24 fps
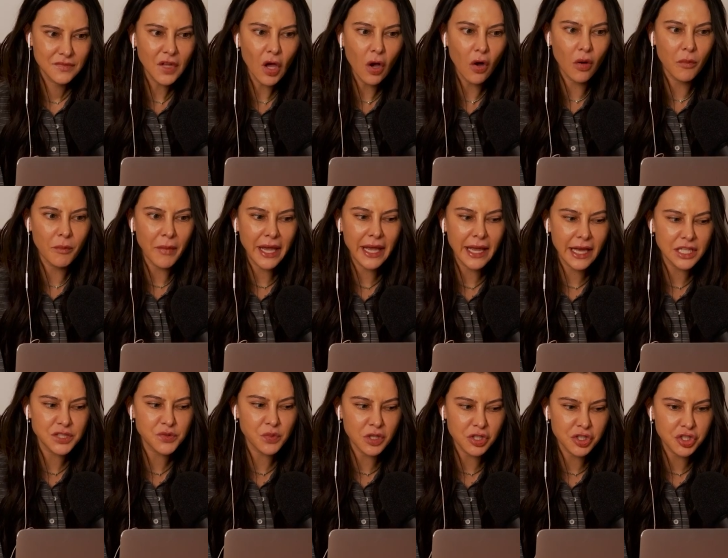No, my
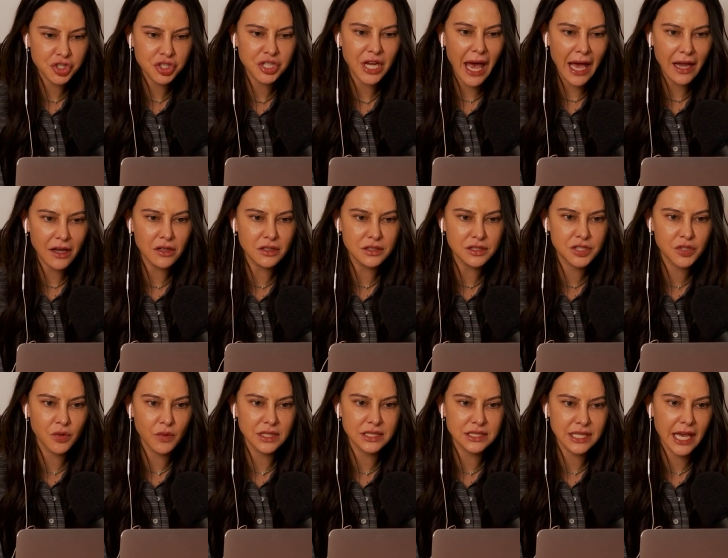hands were shackled
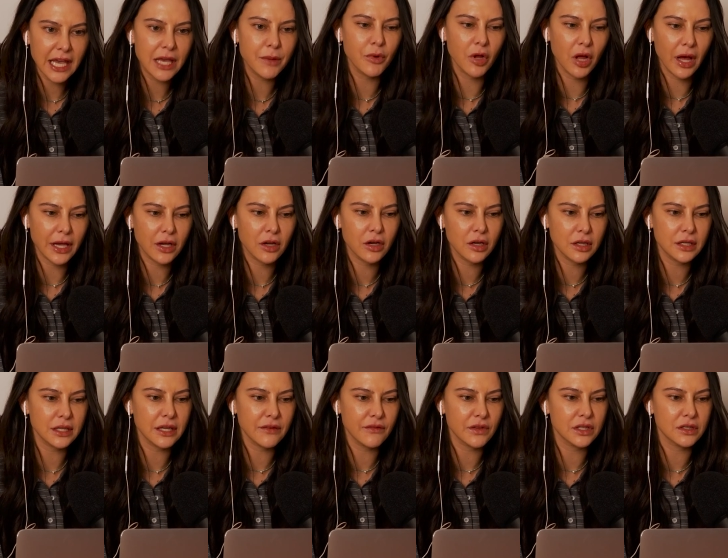to a table. I
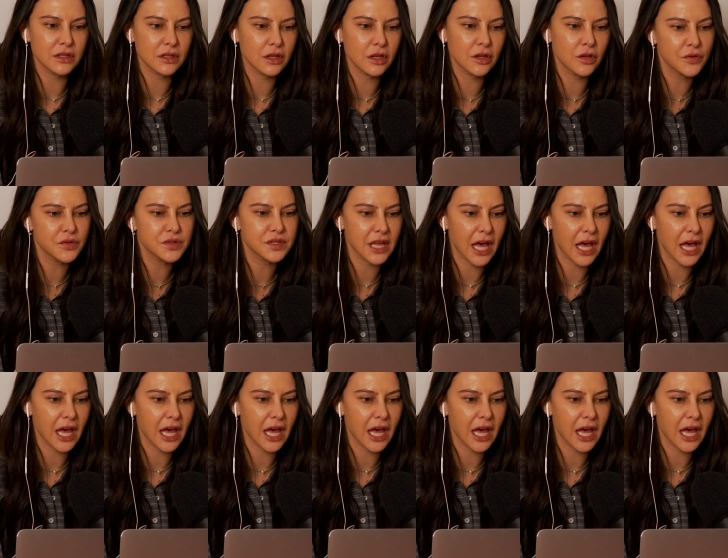couldn't even use